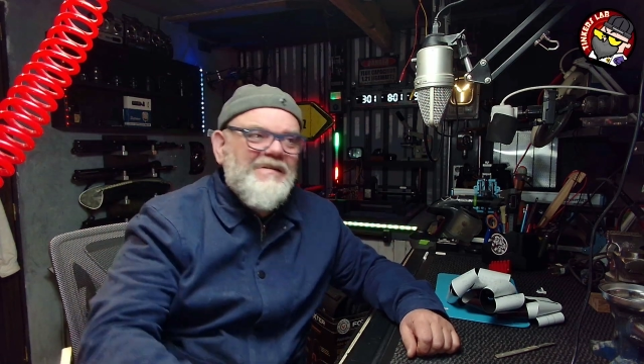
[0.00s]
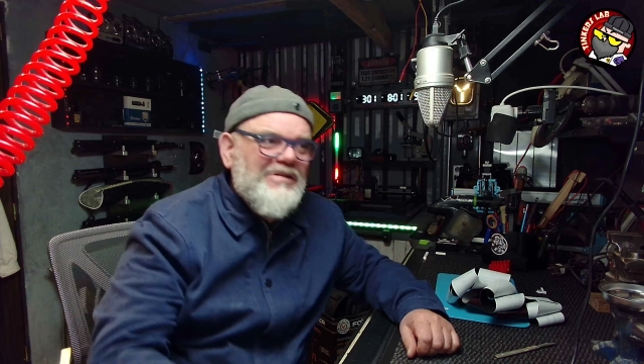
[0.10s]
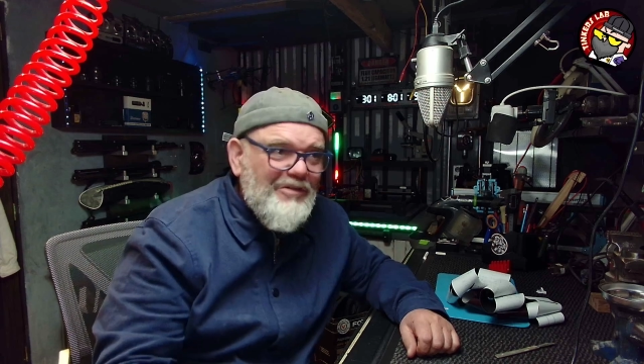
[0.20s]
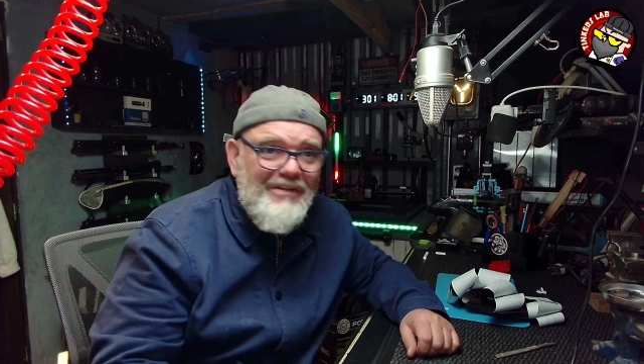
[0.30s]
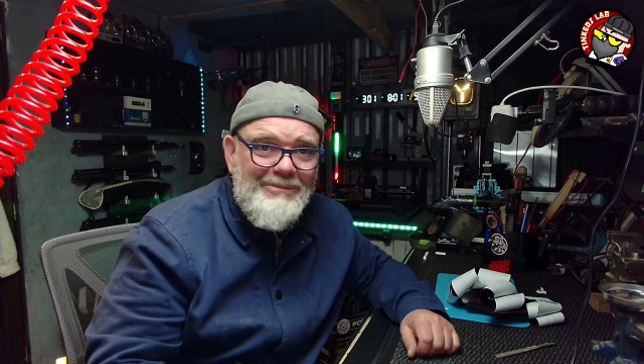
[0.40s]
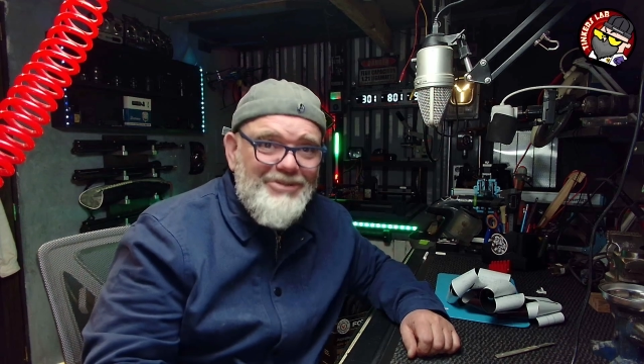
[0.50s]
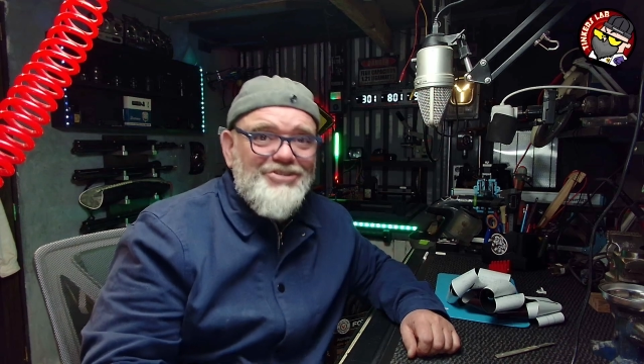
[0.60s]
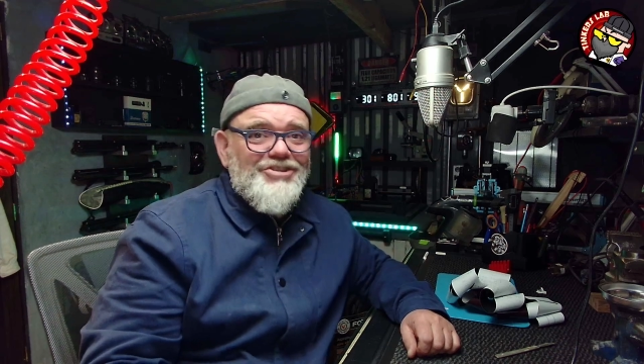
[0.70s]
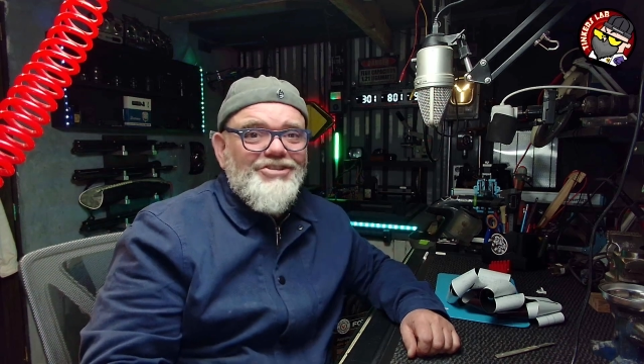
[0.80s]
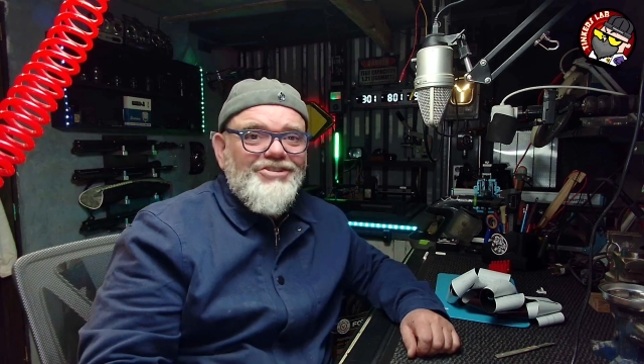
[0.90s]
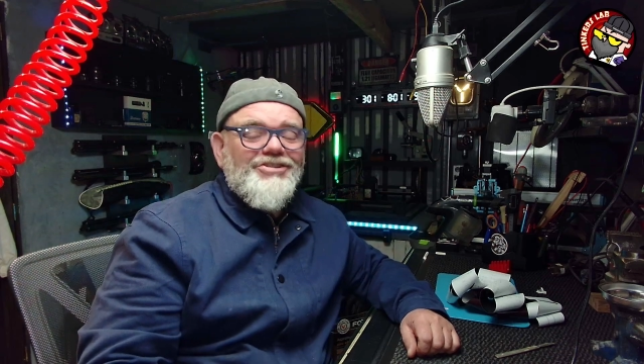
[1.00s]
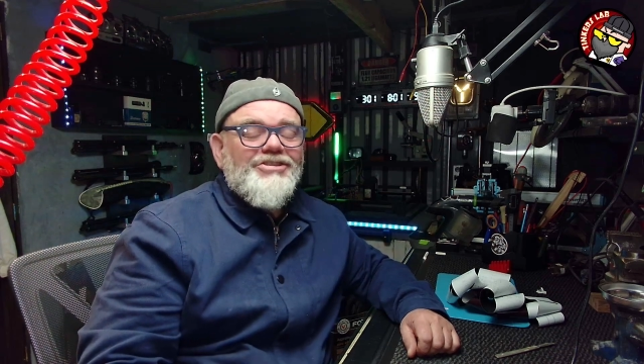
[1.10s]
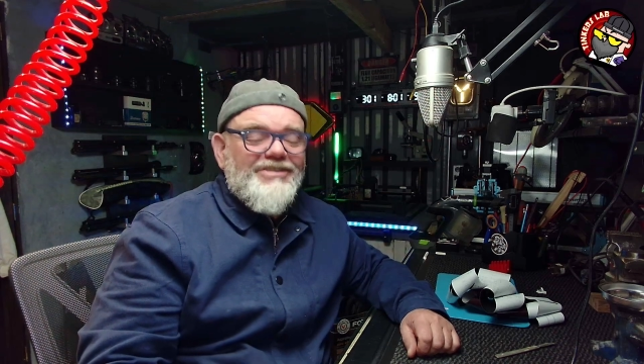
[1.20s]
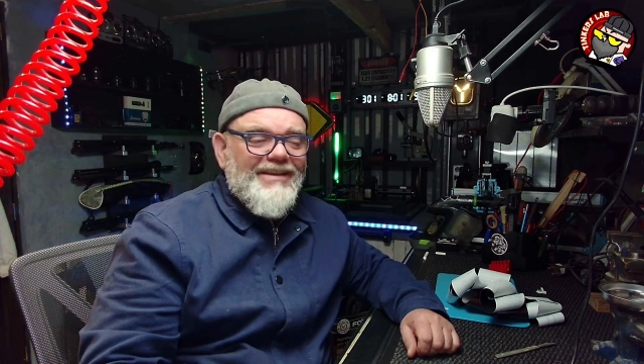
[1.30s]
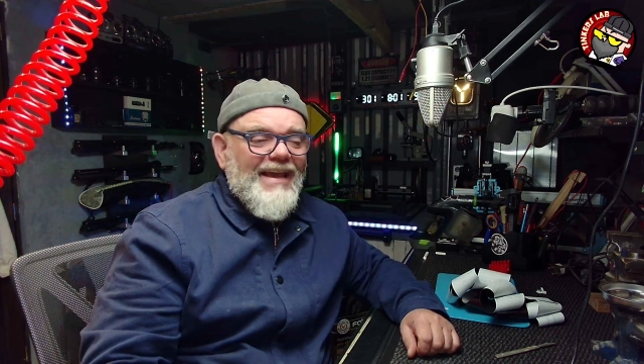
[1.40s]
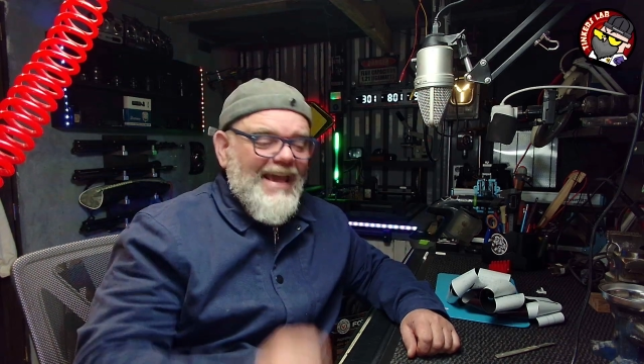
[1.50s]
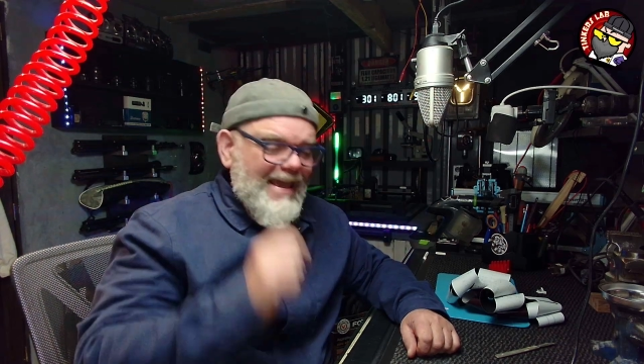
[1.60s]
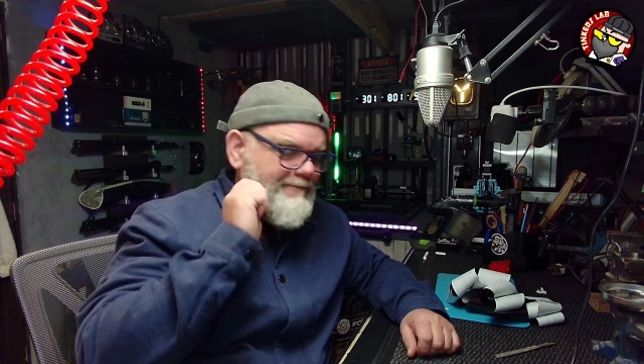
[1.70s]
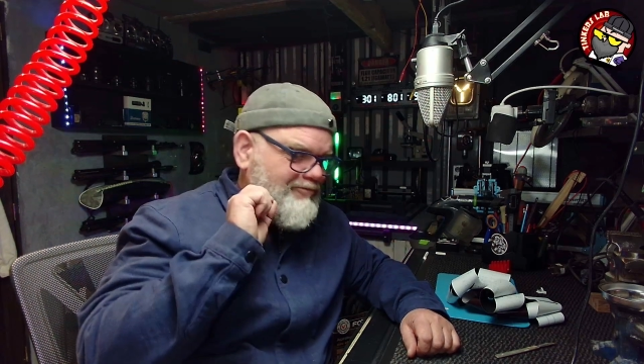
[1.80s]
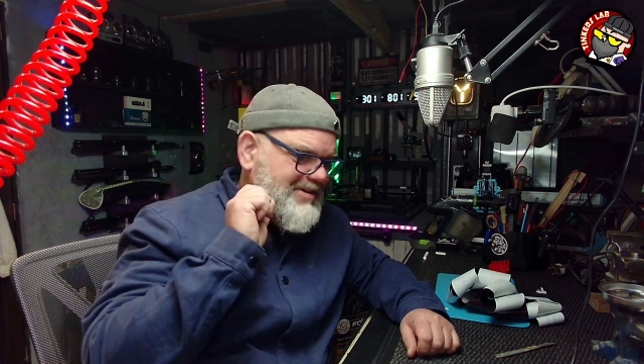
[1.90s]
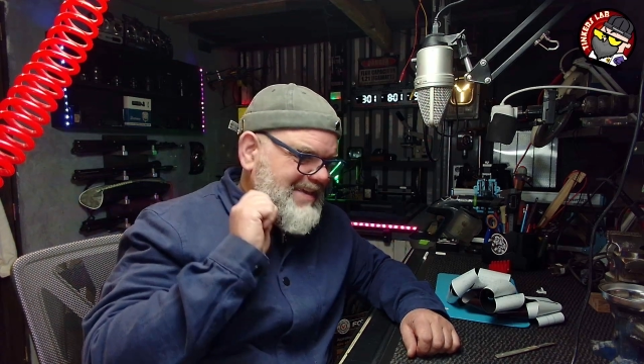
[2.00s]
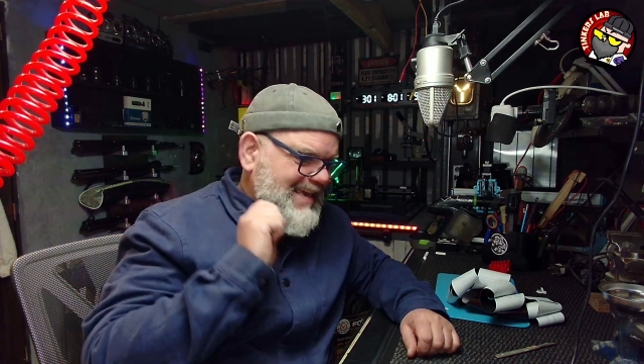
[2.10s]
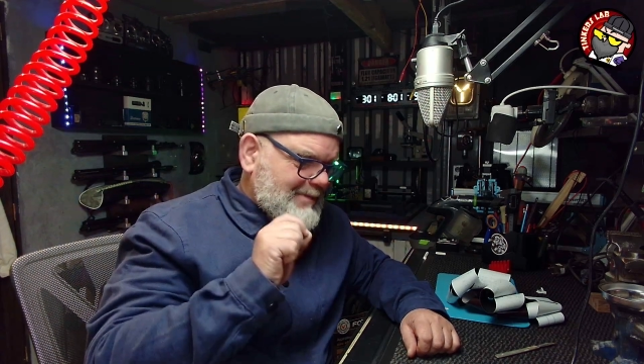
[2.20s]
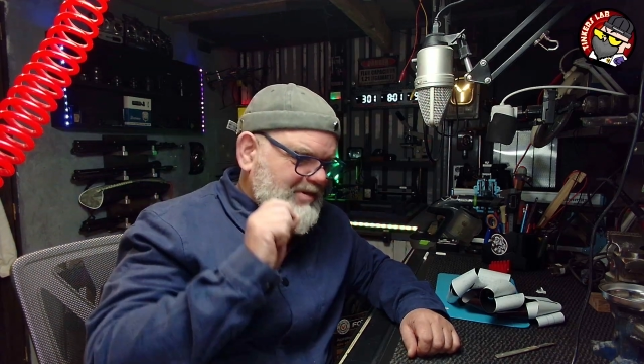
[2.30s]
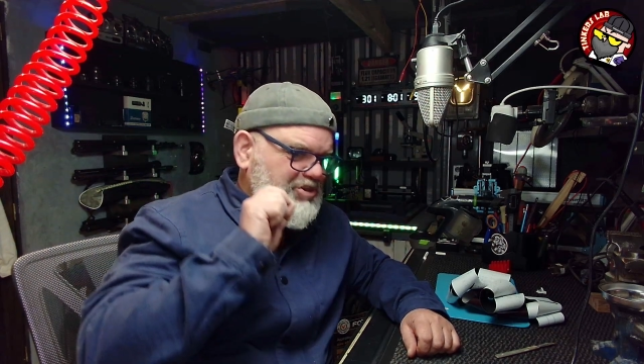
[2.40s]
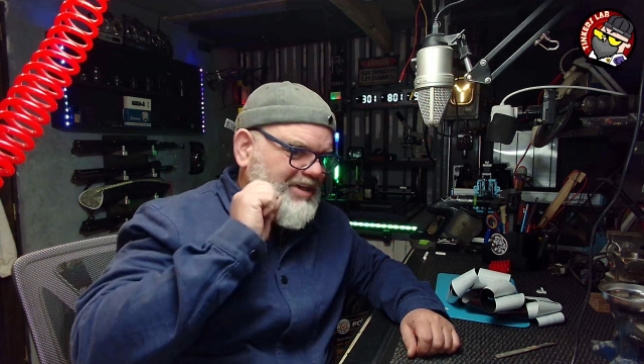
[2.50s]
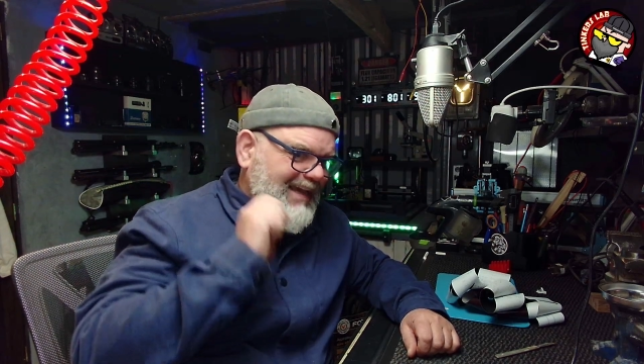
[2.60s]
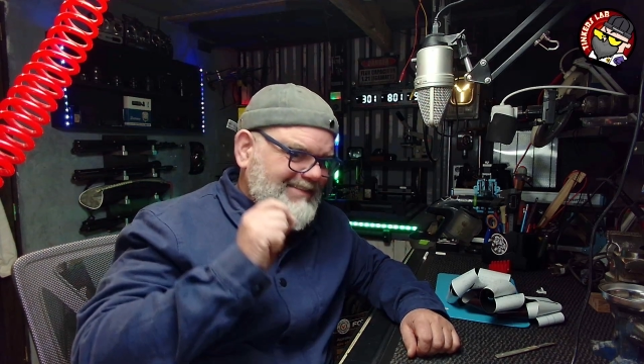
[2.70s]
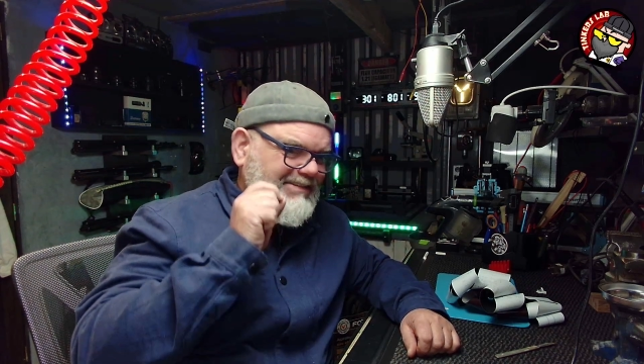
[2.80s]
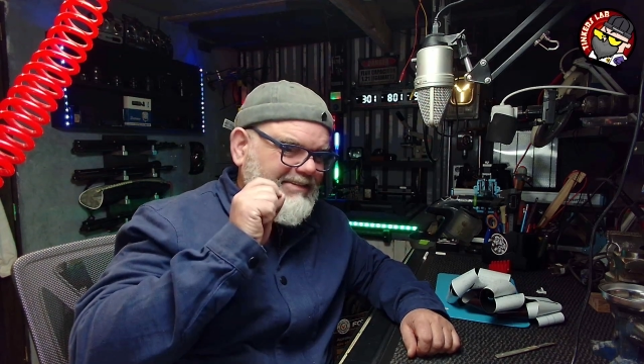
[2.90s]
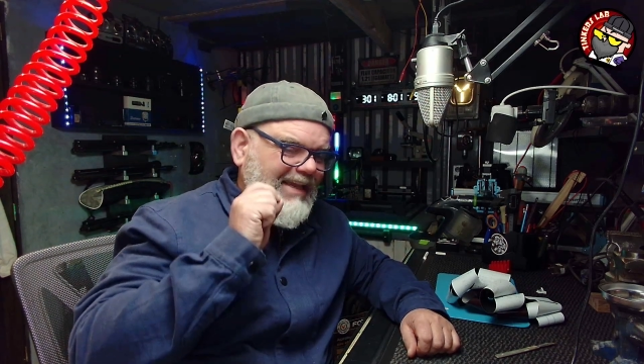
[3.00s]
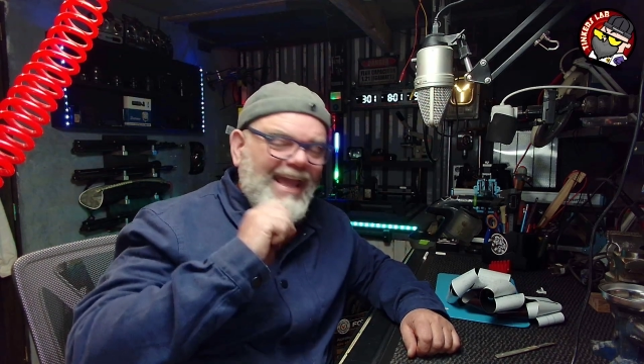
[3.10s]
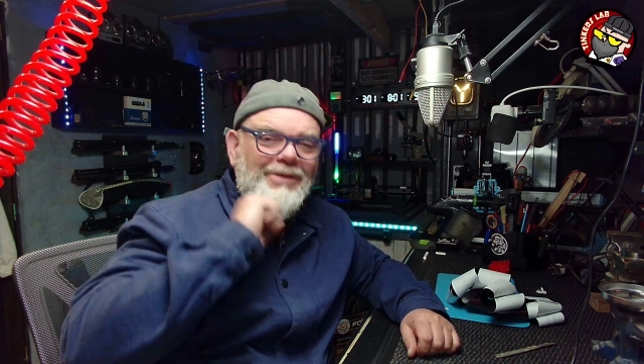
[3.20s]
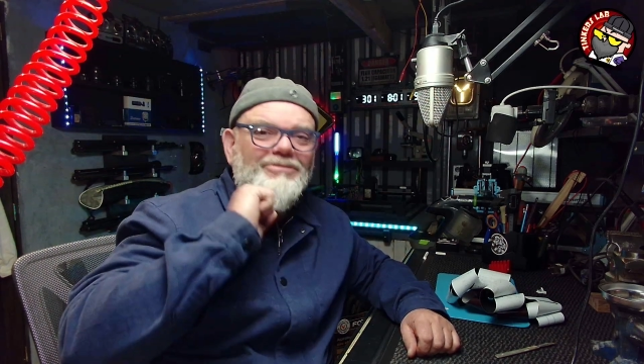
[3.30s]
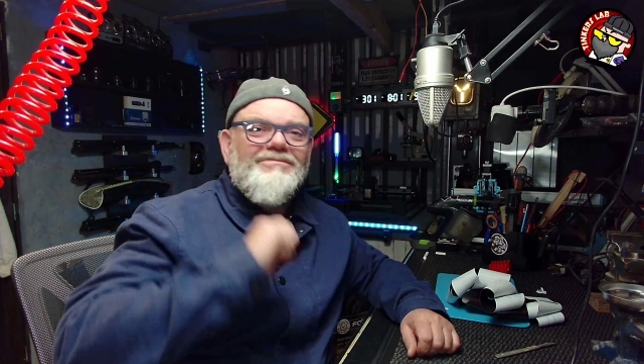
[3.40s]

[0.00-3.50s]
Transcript: of images, every image had to count,